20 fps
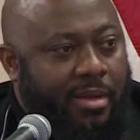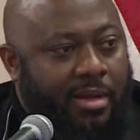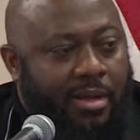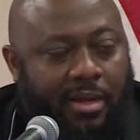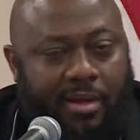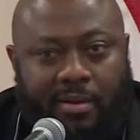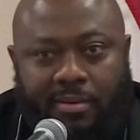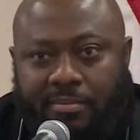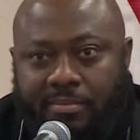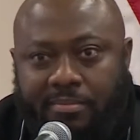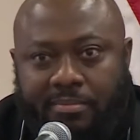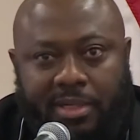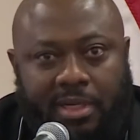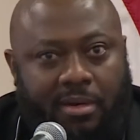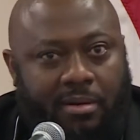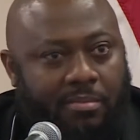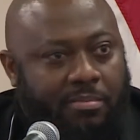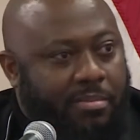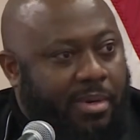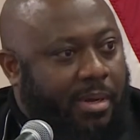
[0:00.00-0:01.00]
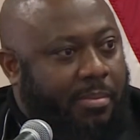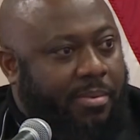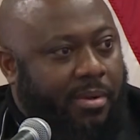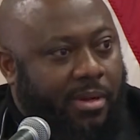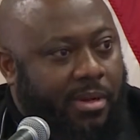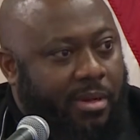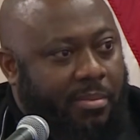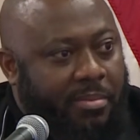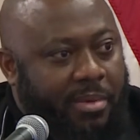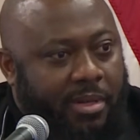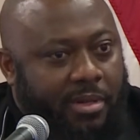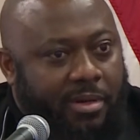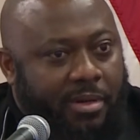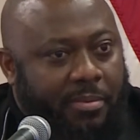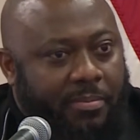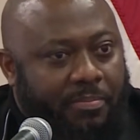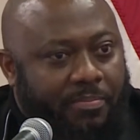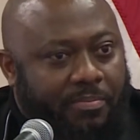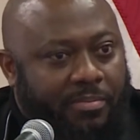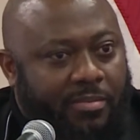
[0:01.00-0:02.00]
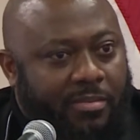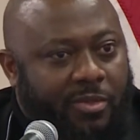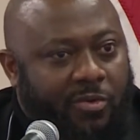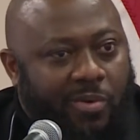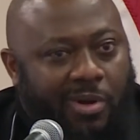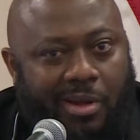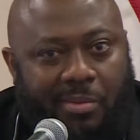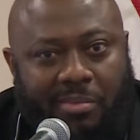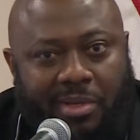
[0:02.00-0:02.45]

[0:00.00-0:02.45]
BIPOC community. Why?